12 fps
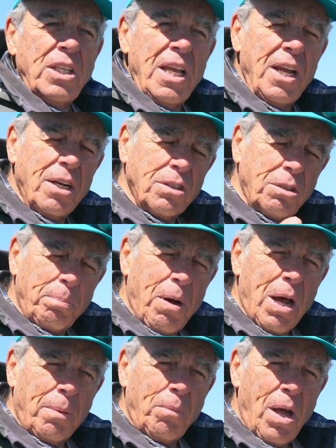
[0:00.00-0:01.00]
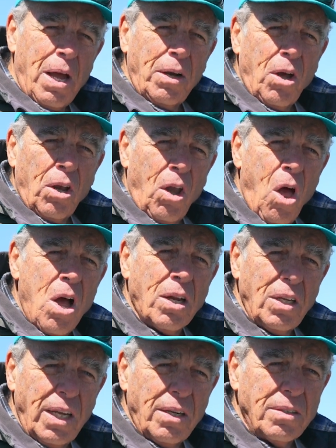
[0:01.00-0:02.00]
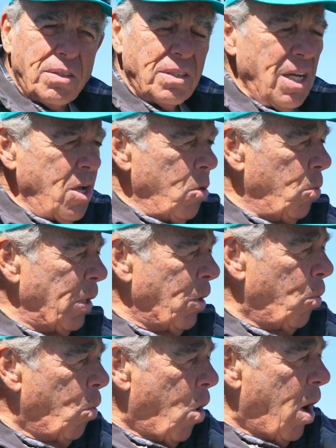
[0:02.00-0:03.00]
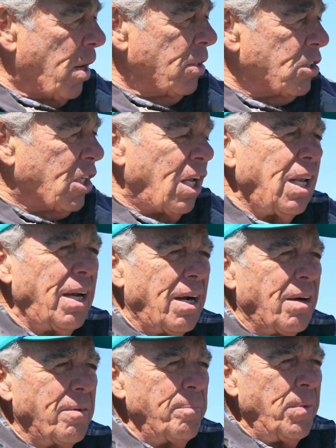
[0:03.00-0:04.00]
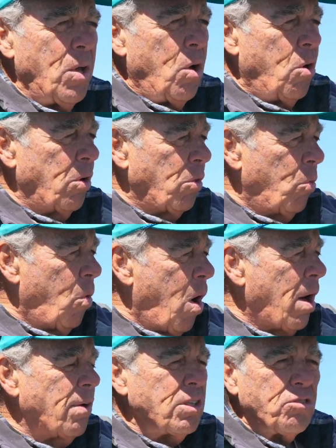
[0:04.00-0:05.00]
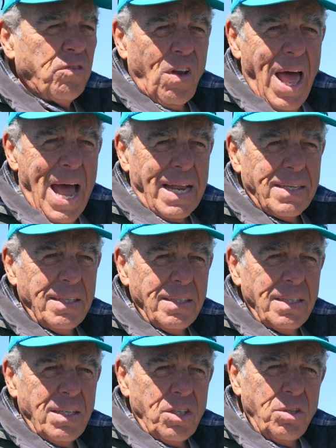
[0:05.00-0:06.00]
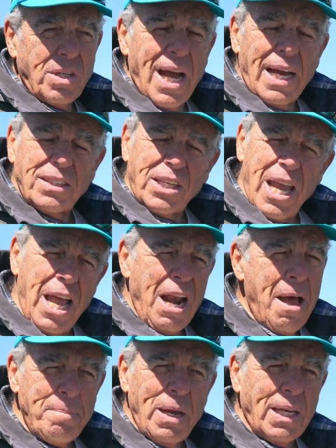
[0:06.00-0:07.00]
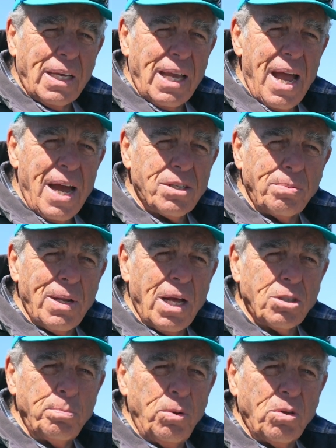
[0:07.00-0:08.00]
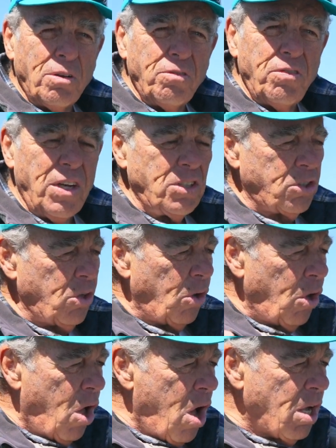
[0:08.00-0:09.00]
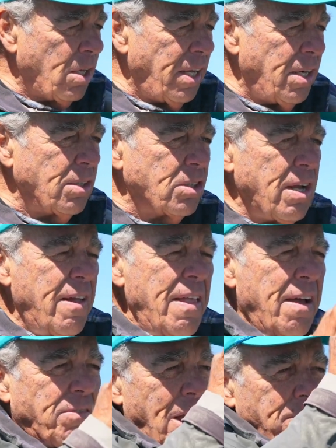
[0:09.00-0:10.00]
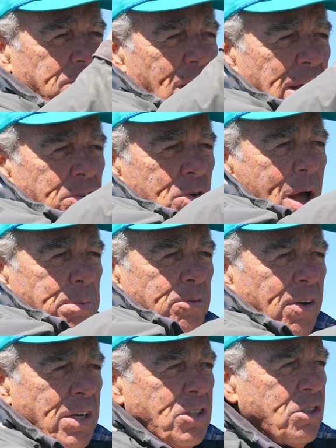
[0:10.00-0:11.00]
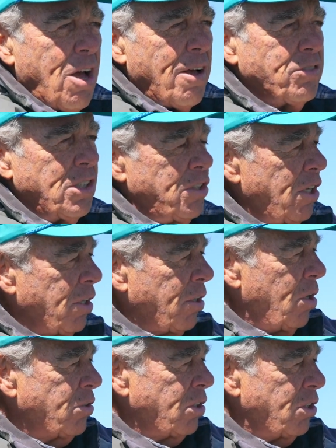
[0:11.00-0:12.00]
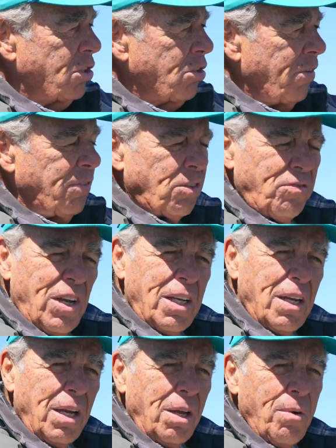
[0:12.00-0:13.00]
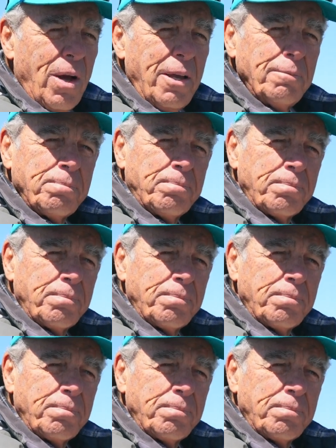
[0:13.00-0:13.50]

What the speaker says: Here's the bottom line on long leaders. When the water's clear or the water is flat, you guys cannot make a cast without spooking fish. So long leaders, if that fly drops very soft, since they're close to the surface feeding anyway,